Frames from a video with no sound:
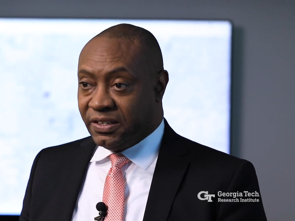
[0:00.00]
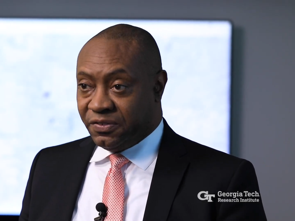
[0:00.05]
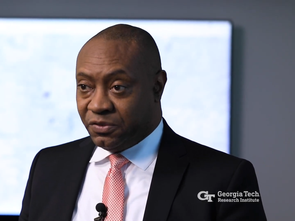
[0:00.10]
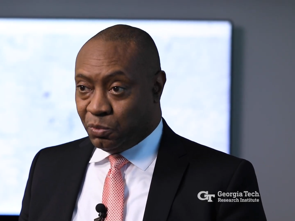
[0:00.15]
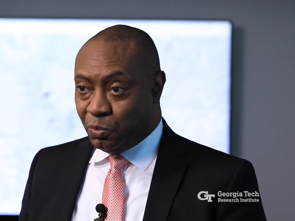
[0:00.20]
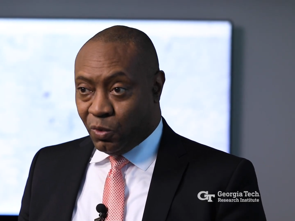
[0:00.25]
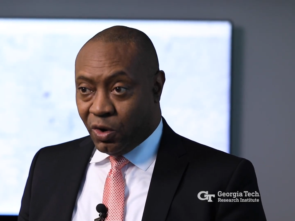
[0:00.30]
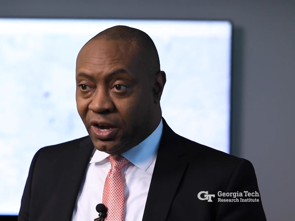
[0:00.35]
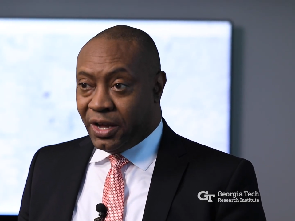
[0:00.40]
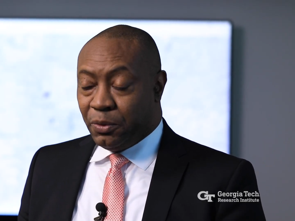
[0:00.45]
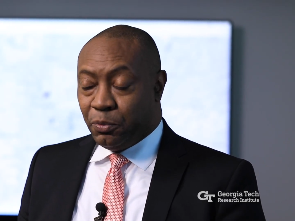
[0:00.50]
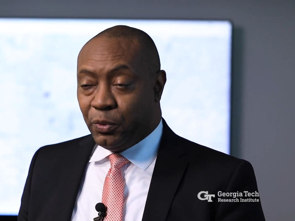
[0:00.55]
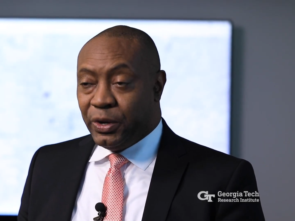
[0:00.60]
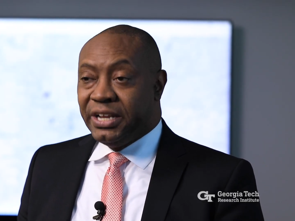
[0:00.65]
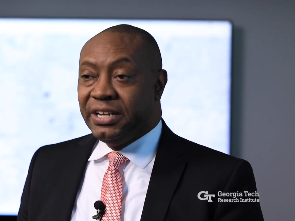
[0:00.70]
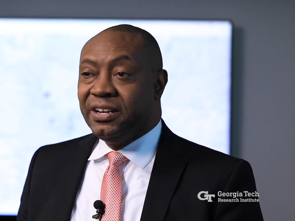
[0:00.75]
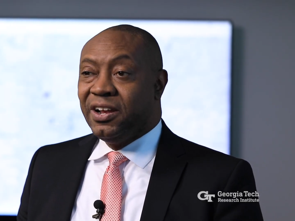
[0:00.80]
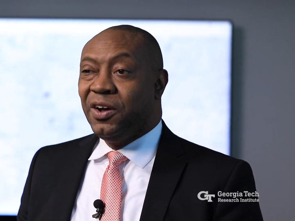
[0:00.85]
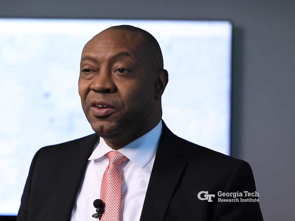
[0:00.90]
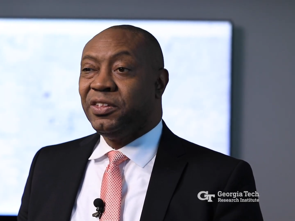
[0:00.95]
One, we
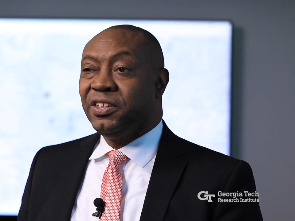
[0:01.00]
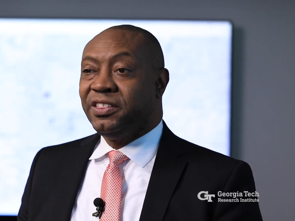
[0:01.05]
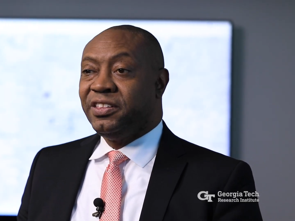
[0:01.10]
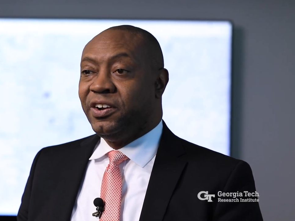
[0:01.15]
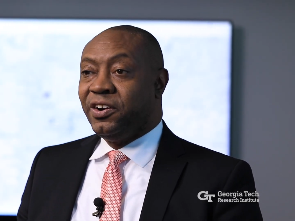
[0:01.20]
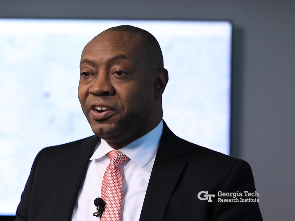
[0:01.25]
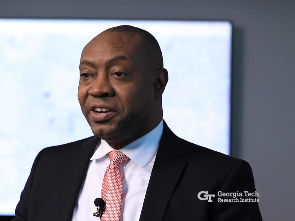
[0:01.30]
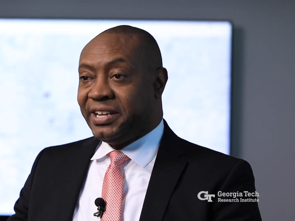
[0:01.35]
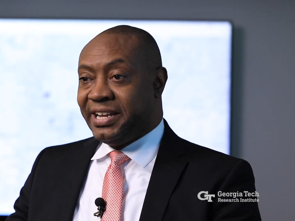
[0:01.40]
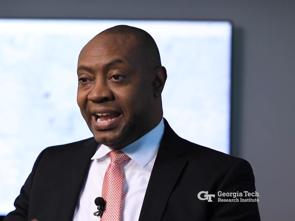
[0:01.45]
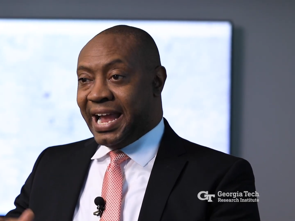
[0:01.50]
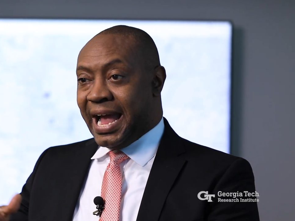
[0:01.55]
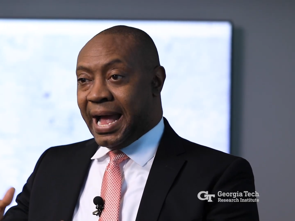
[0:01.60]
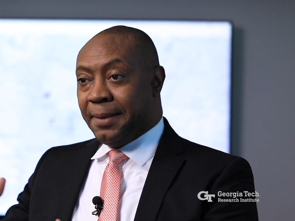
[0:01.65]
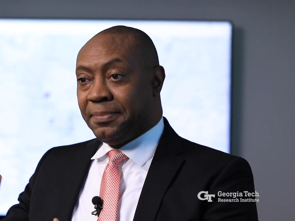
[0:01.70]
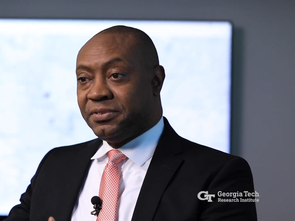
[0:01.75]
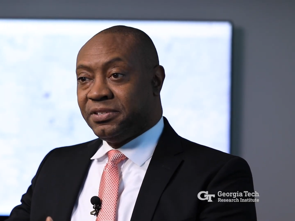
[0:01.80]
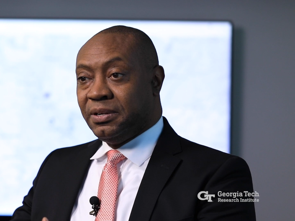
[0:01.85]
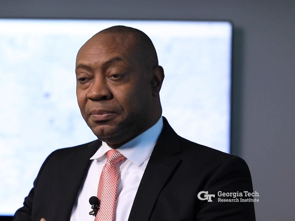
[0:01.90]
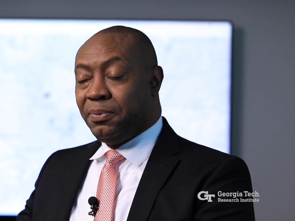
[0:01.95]
know that there are gaps
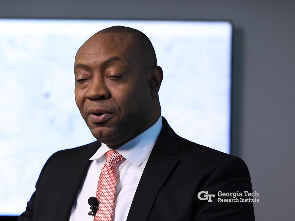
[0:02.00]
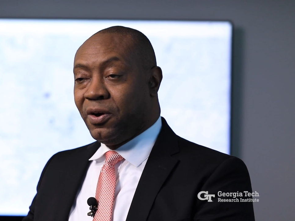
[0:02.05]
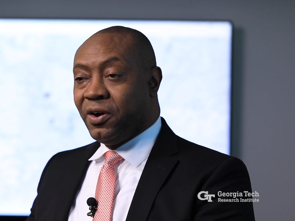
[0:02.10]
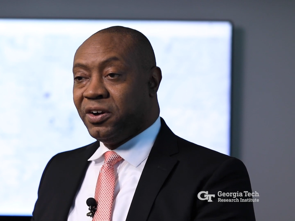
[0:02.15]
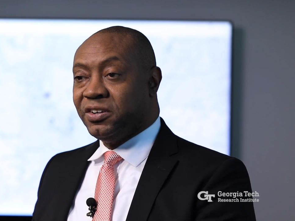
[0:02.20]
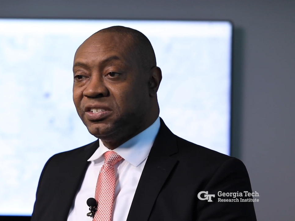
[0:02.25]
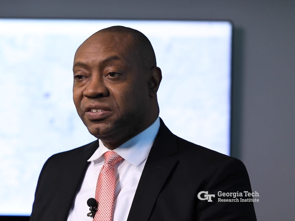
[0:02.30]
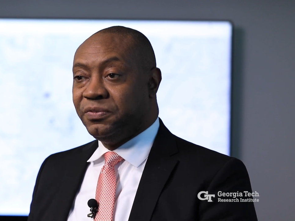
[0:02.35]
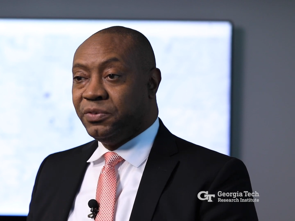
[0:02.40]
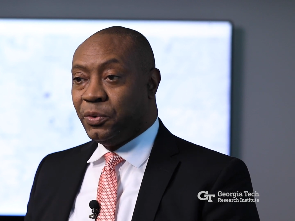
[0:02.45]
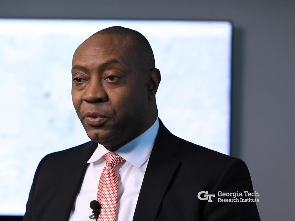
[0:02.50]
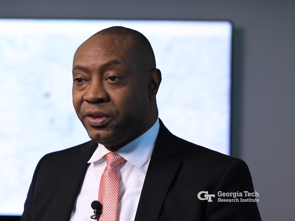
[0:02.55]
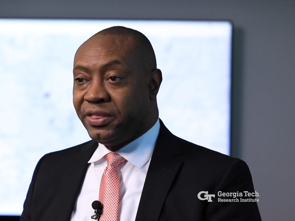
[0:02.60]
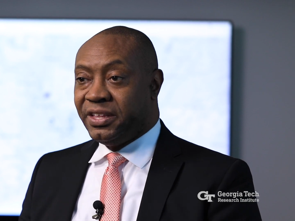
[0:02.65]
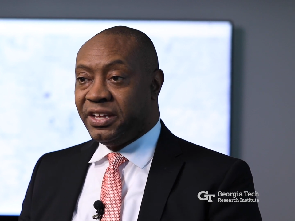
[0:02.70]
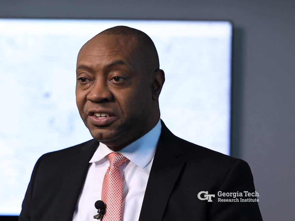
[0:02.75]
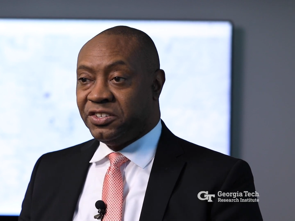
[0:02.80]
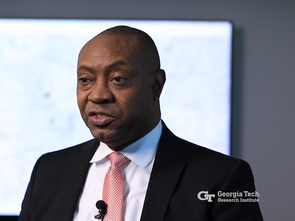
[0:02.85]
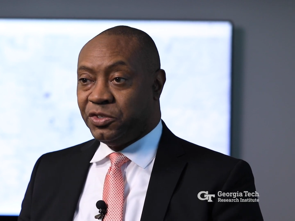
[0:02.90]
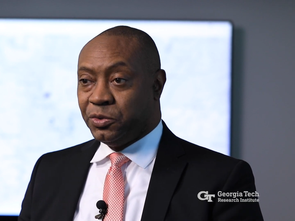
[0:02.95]
in parts of
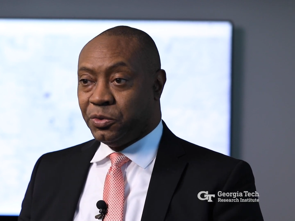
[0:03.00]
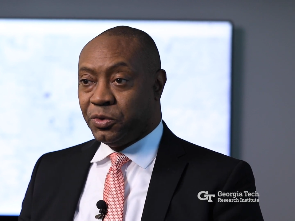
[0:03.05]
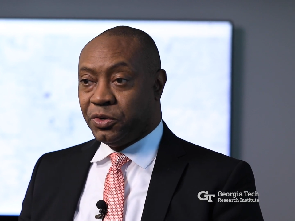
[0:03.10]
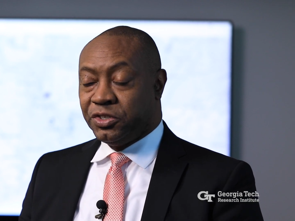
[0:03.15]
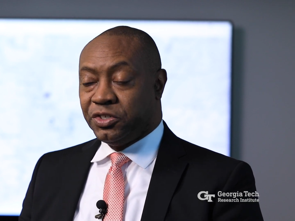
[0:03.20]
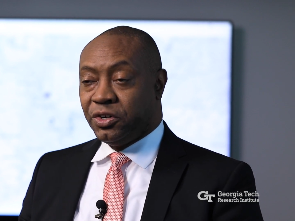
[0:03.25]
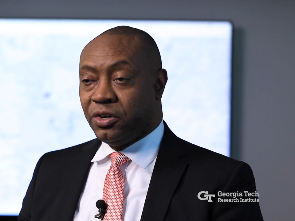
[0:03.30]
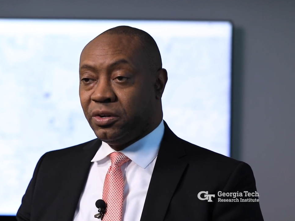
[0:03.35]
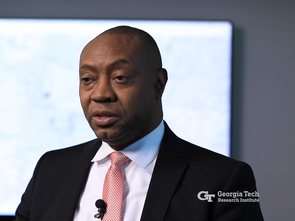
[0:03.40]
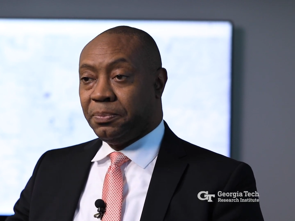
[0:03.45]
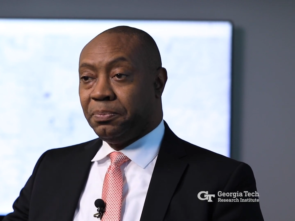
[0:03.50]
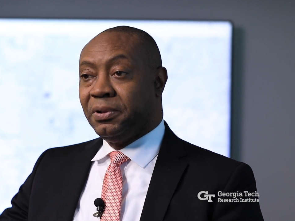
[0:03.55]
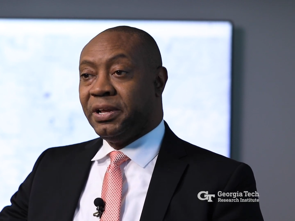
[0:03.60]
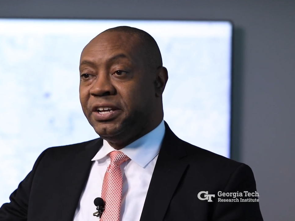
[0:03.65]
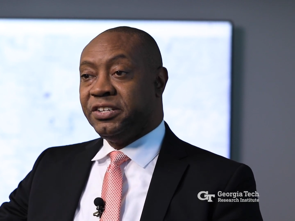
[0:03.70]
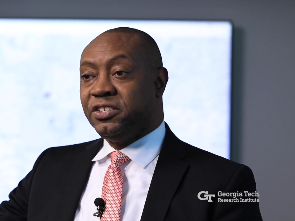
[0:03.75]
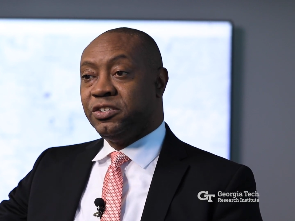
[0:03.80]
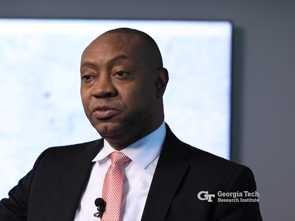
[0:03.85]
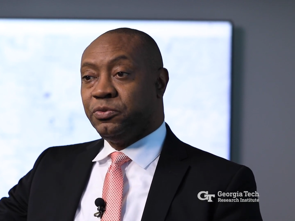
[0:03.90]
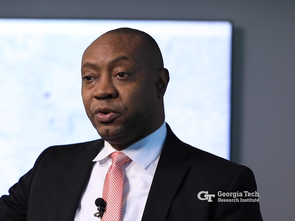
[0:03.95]
northeast Georgia or the
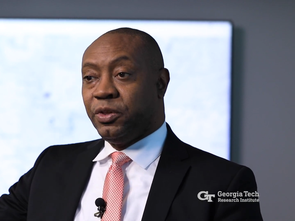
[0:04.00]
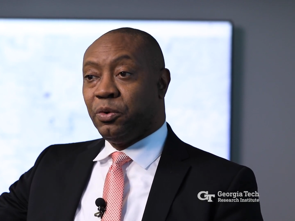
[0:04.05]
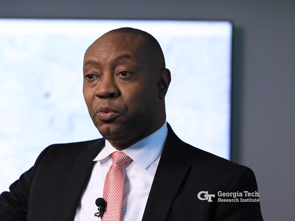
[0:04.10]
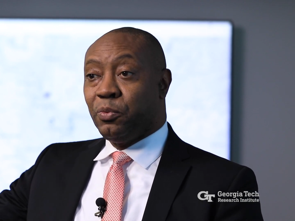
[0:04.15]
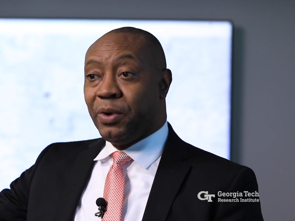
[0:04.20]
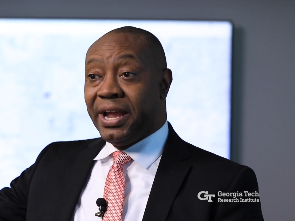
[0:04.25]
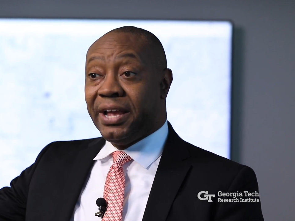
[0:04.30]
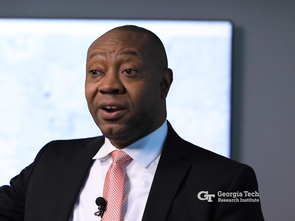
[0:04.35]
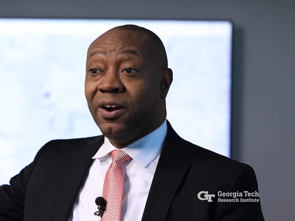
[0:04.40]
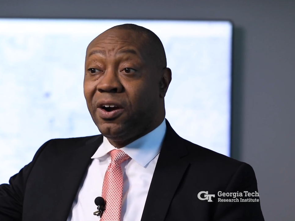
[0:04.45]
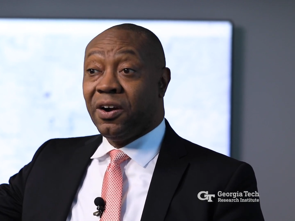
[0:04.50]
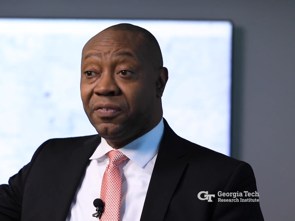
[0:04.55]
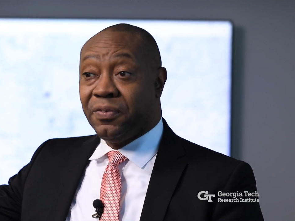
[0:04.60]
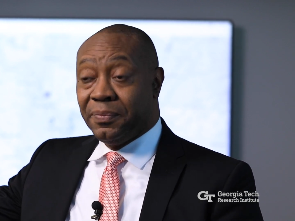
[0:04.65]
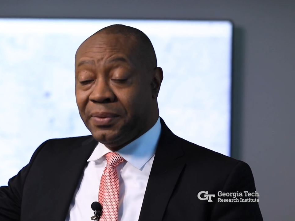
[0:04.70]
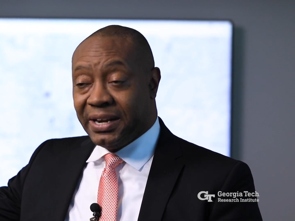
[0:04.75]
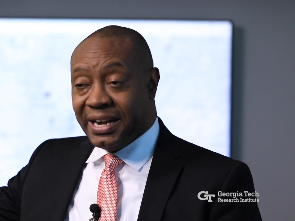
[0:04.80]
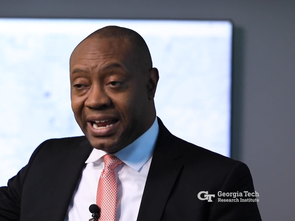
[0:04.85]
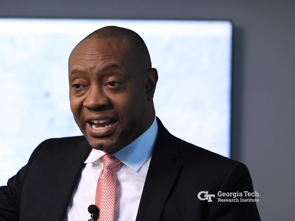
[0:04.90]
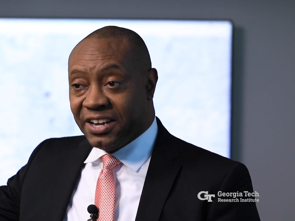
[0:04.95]
places where the radar from the
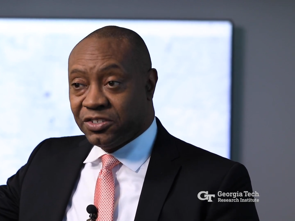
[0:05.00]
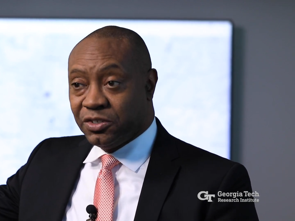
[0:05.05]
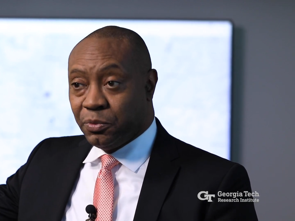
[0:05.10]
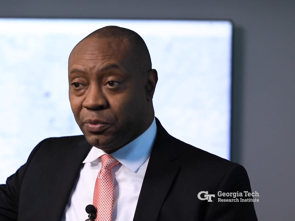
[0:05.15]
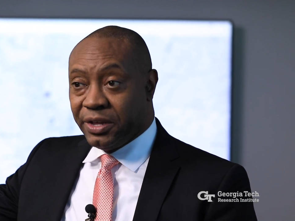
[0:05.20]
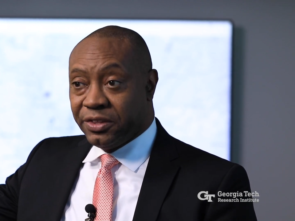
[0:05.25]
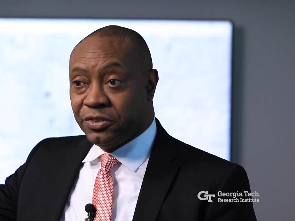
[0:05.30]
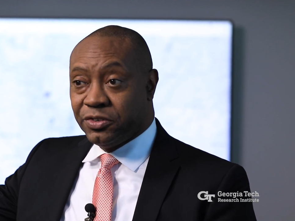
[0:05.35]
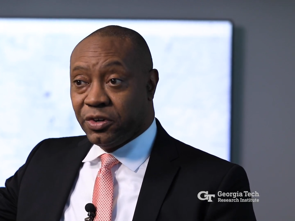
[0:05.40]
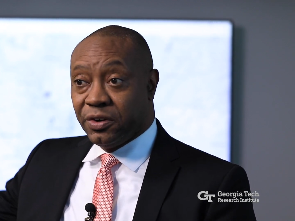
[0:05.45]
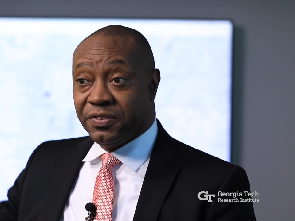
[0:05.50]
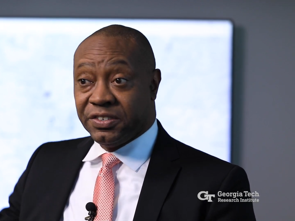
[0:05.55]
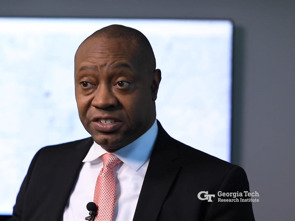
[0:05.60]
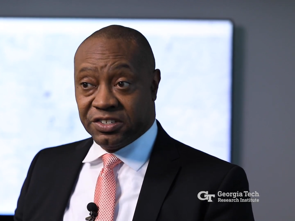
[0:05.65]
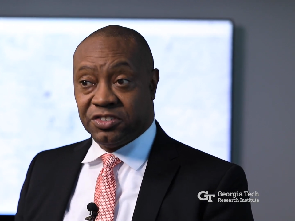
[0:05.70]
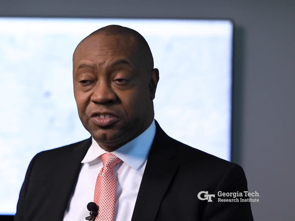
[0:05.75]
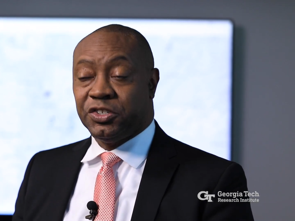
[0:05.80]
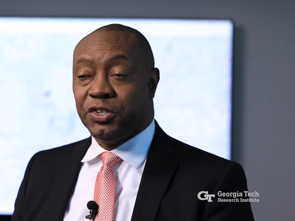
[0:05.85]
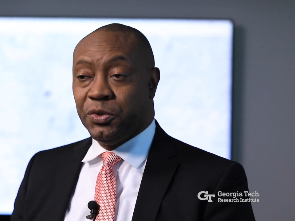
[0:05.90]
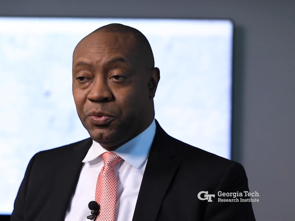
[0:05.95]
National Weather Service is
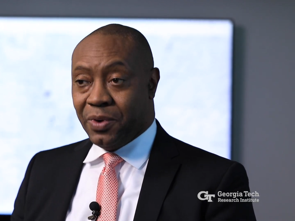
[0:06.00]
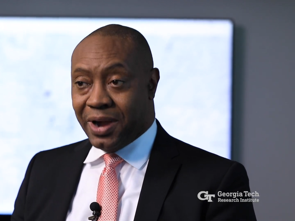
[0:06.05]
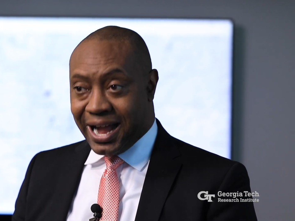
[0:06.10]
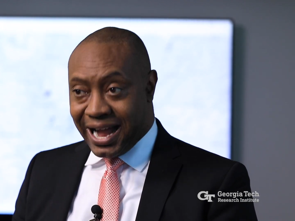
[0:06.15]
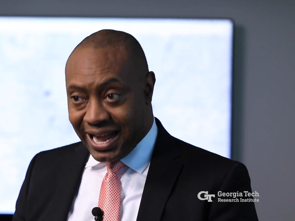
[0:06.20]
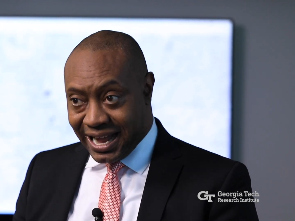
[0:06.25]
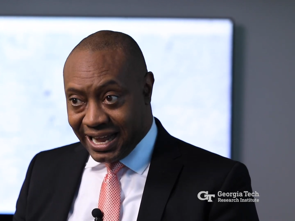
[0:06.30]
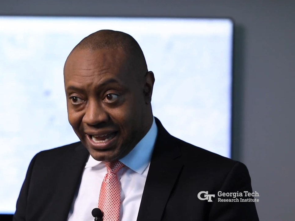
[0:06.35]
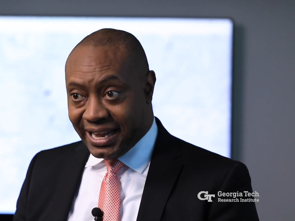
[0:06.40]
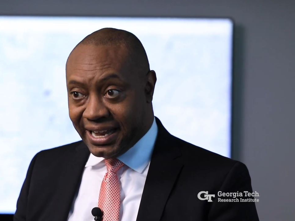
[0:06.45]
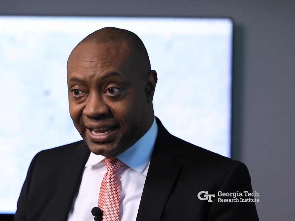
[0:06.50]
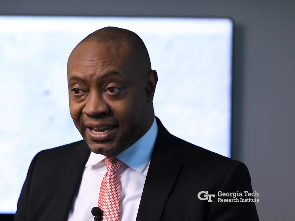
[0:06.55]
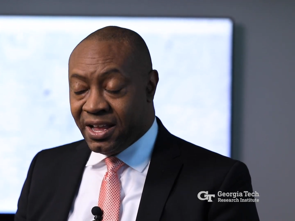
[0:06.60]
too high.